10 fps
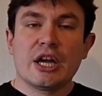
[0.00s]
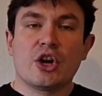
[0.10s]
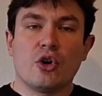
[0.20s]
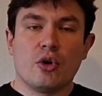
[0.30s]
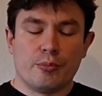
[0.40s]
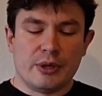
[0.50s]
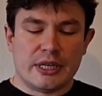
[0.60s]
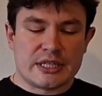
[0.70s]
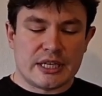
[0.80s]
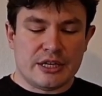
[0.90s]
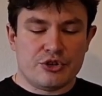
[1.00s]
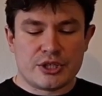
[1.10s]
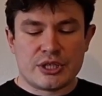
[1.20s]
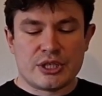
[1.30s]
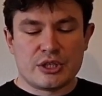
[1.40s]
complex, I
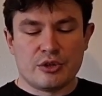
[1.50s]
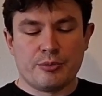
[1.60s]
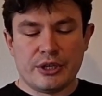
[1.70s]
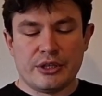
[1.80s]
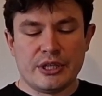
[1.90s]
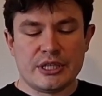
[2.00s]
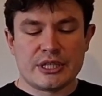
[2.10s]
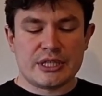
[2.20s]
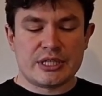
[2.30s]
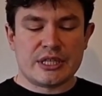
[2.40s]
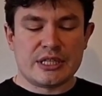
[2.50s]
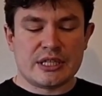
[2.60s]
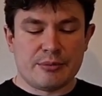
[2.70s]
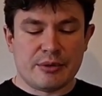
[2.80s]
just stop in this setup,